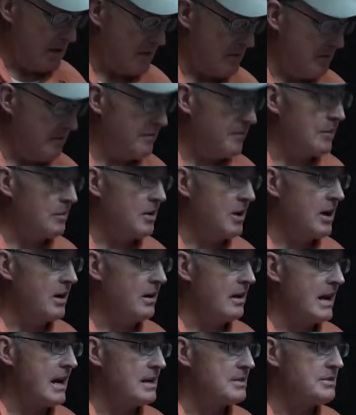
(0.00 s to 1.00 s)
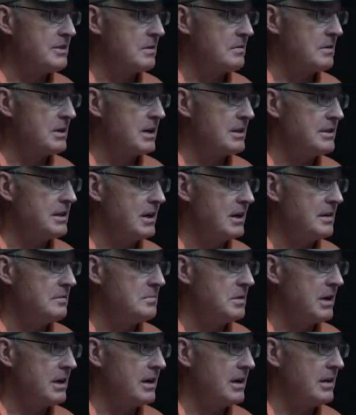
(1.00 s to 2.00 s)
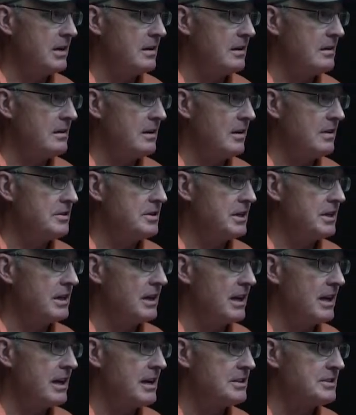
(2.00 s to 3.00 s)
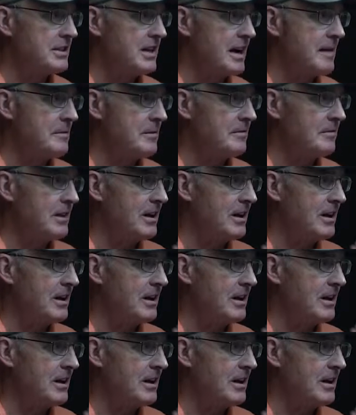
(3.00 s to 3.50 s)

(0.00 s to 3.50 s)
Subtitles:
how many of you were here last year when I tied my articulated salmon